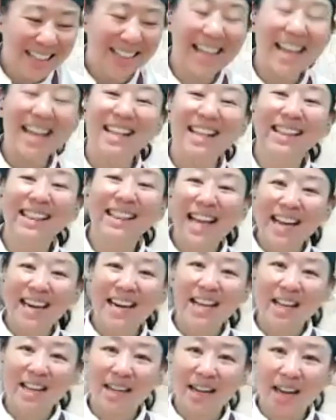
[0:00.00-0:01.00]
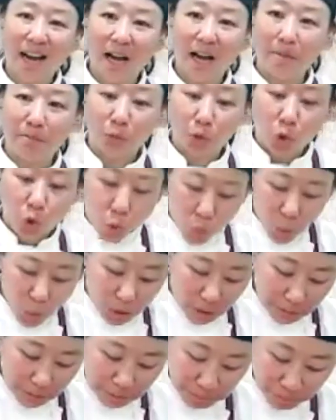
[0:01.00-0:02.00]
let it
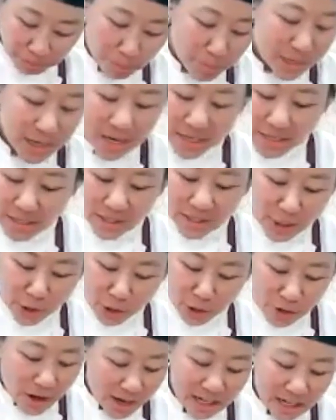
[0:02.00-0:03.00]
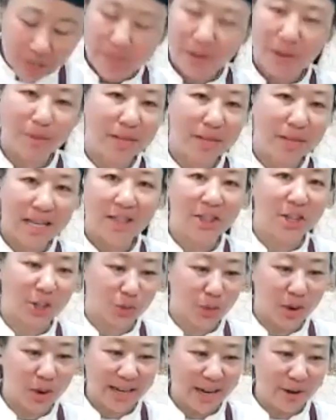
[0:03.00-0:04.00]
cool, because you're not going to be able to eat
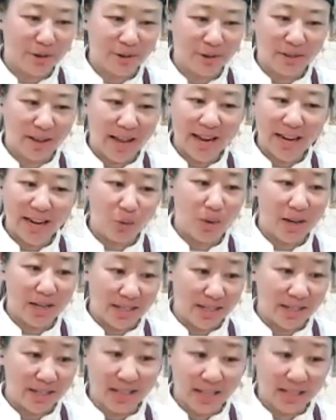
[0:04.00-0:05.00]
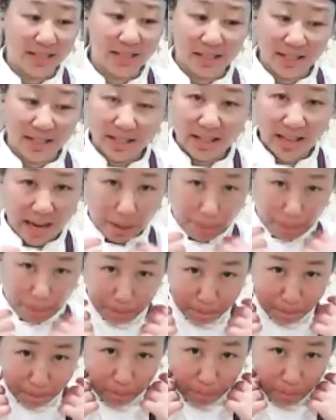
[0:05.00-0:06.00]
this right now. Anyways, it is going to like
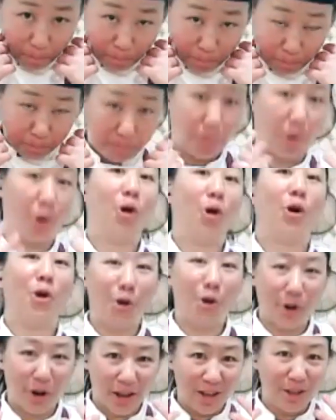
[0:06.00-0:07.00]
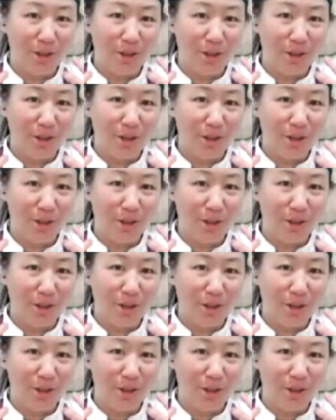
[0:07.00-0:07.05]
burn